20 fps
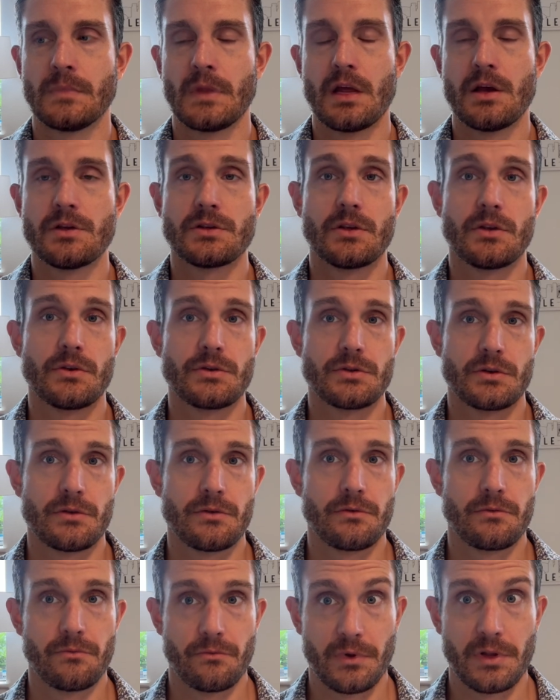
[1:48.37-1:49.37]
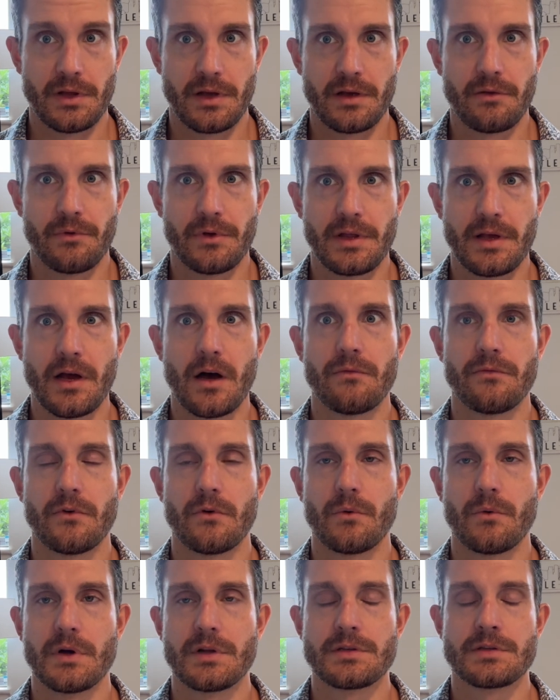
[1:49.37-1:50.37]
So those are really, really helpful
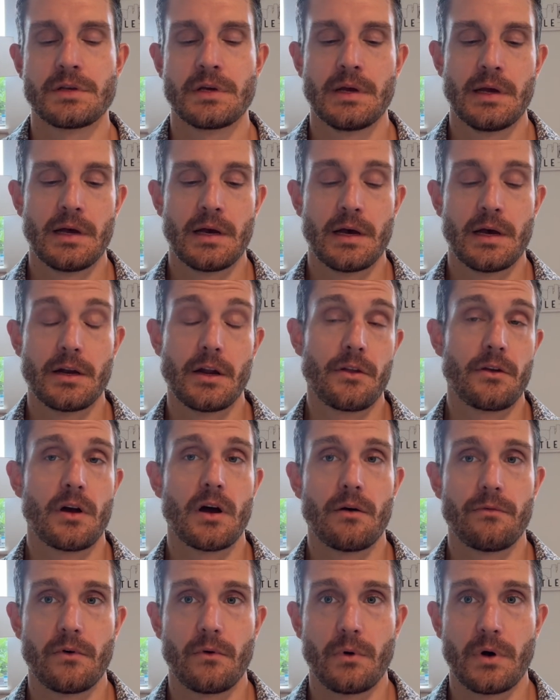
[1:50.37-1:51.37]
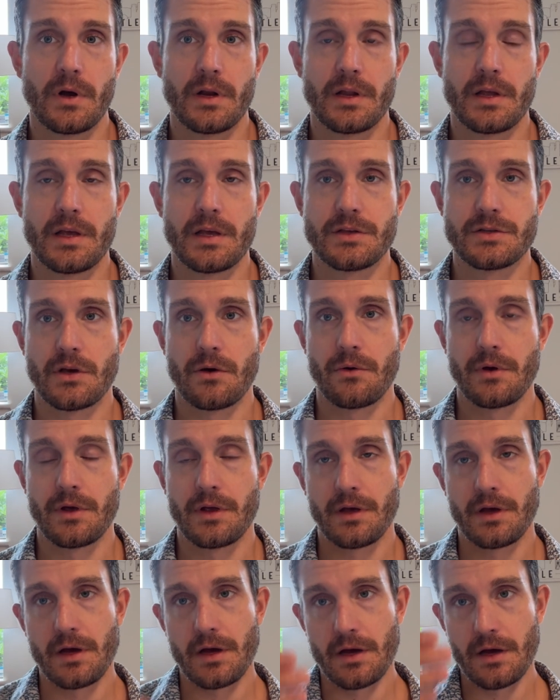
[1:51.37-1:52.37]
ones. Another helpful one is going
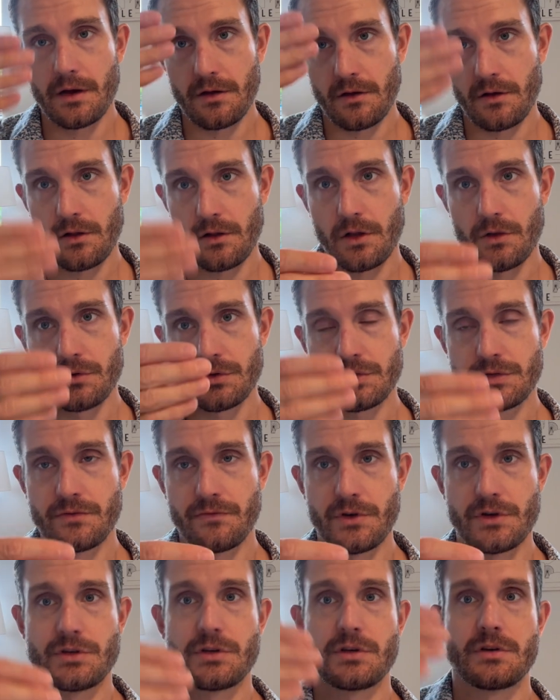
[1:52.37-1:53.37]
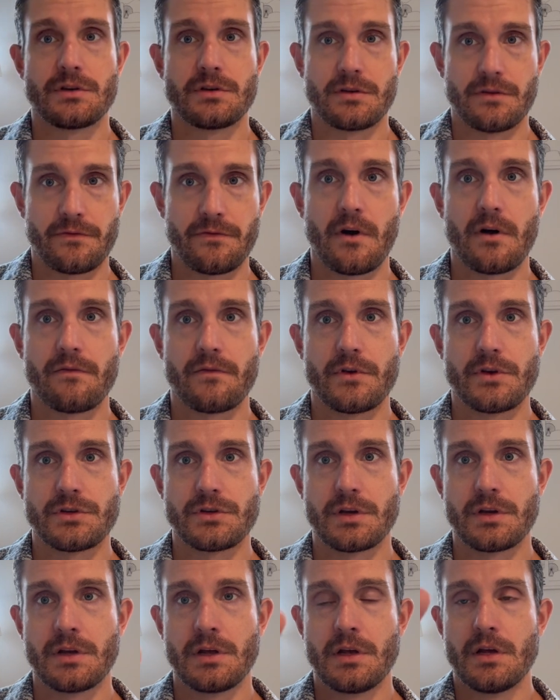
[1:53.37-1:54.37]
close vision to far
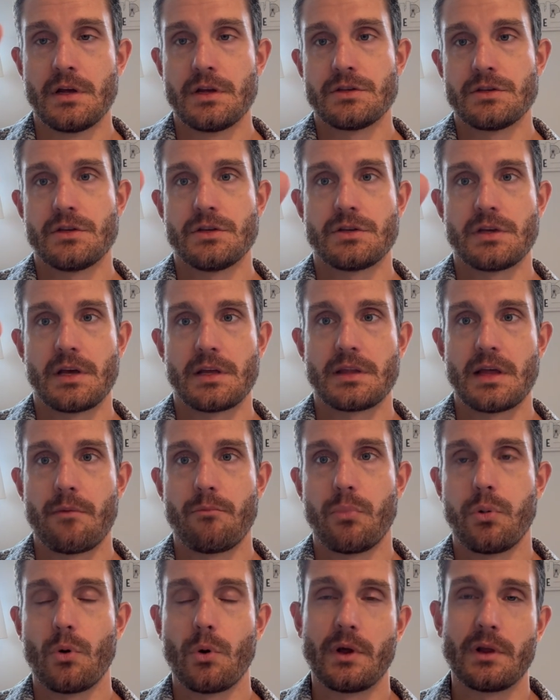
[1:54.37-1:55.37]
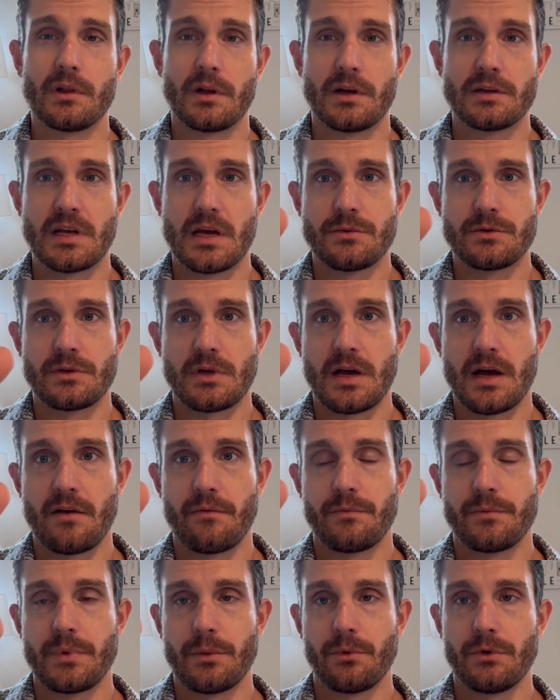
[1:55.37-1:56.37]
vision. So you take that point, a lot of times I'll
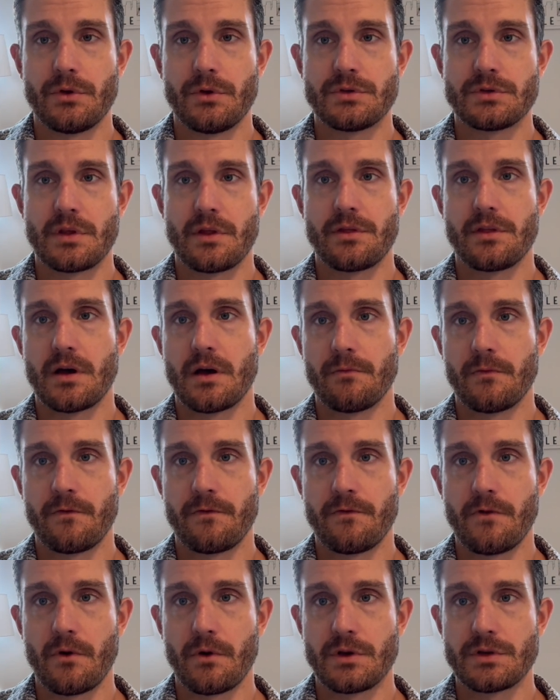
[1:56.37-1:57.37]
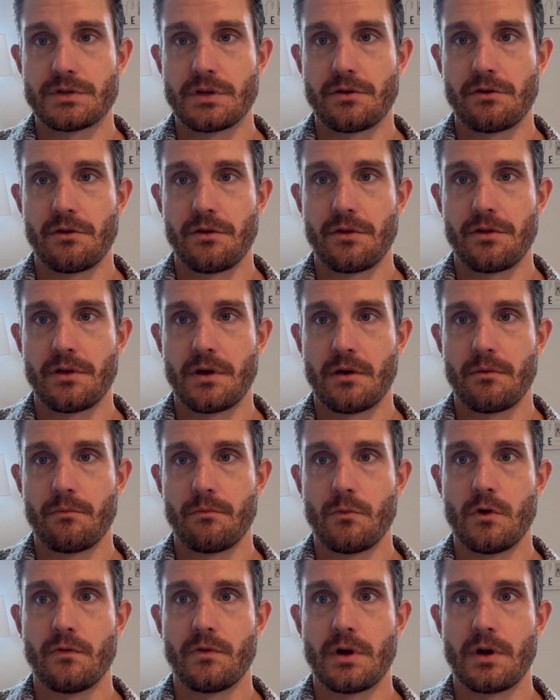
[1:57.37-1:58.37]
have people use the thumb, focus on your thumb,
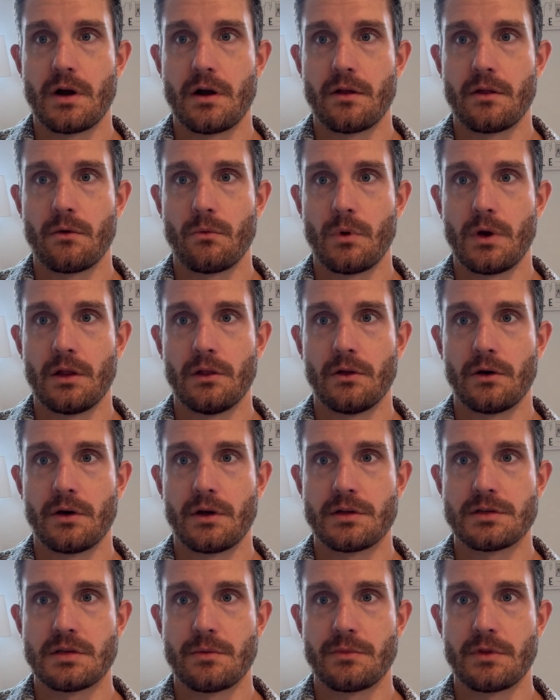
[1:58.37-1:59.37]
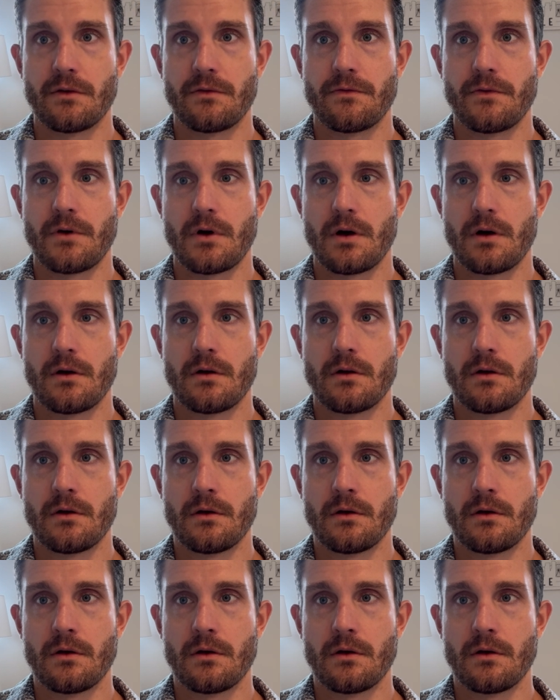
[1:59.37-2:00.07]
move it out of the way, look at something far.